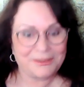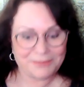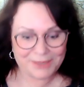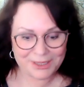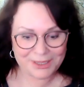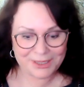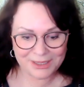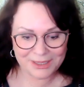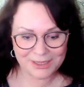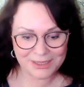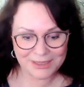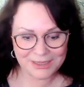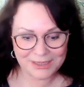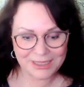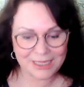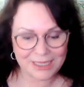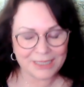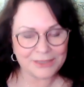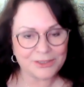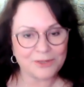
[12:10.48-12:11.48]
because
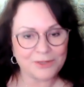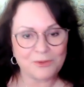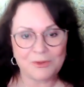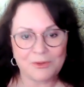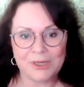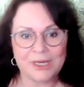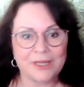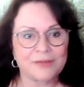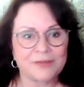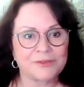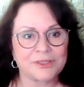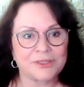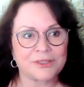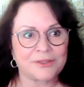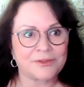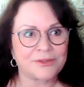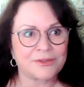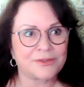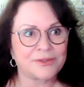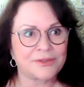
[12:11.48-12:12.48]
I don't want to have to
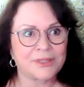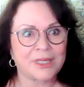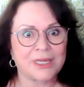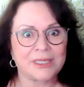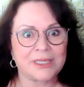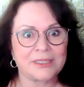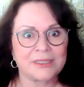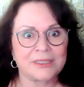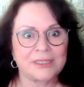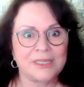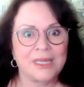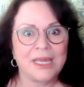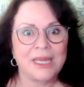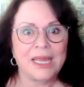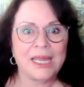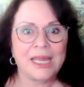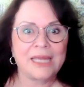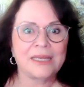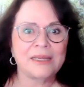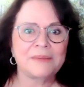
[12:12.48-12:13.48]
go through that.
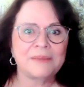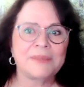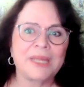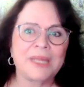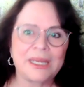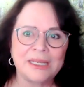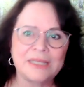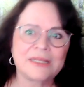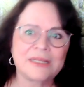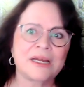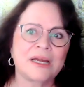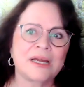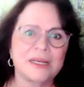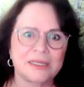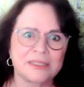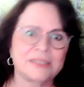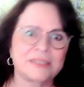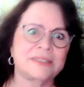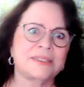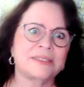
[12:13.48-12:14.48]
And I'm getting
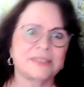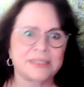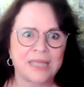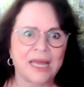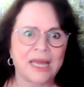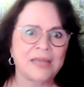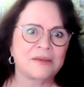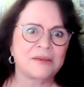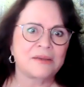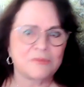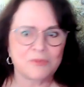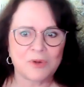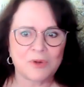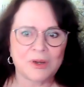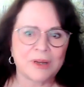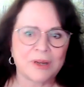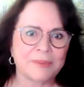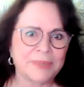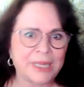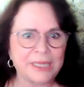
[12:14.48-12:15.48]
kind of set
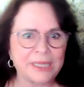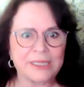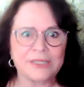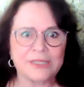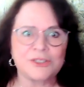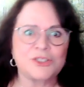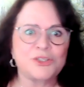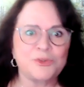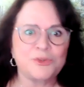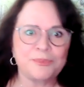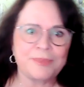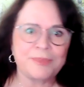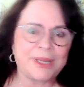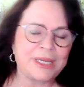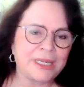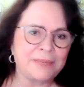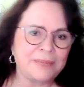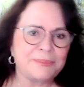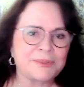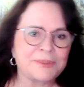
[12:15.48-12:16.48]
where I'm getting too
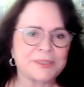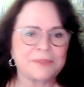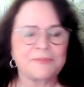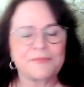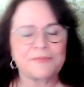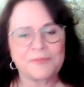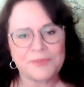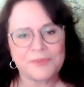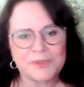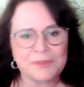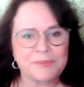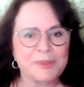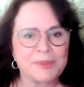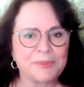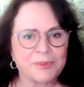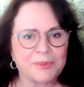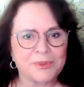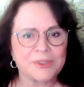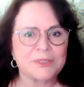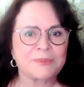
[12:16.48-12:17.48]
many. Some some
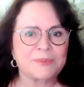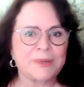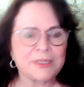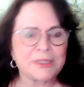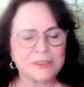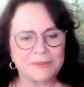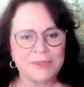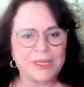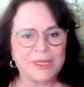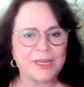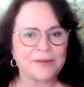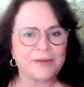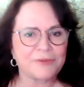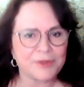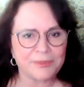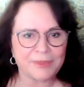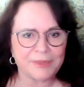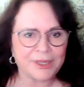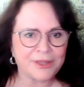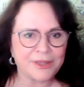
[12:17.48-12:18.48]
people are expecting me
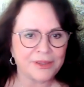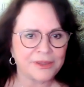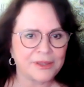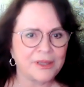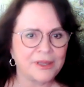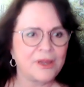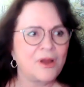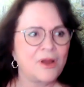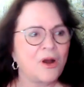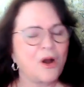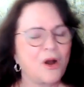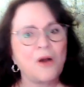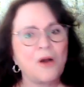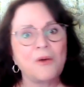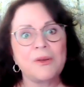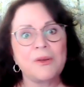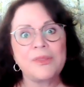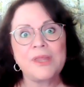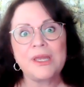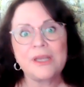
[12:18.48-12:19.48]
every month.
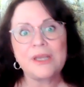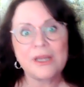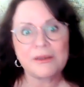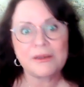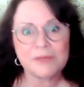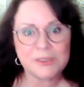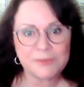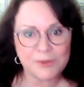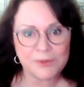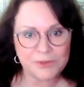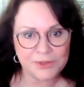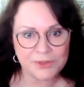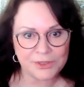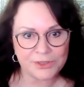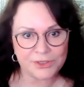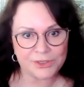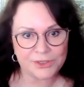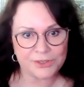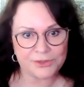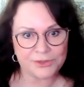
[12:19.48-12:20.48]
Oh, and then I was supposed to
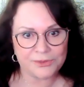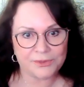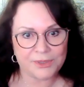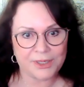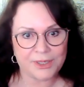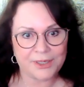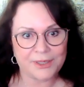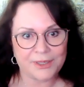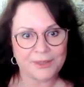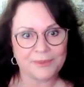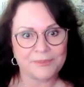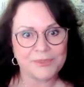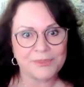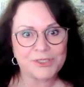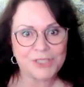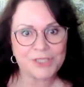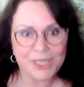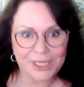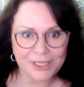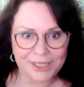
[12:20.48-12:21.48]
do um,
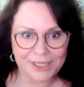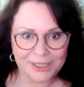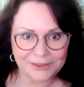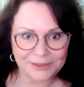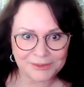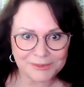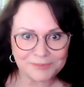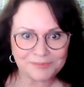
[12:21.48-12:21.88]
Sheila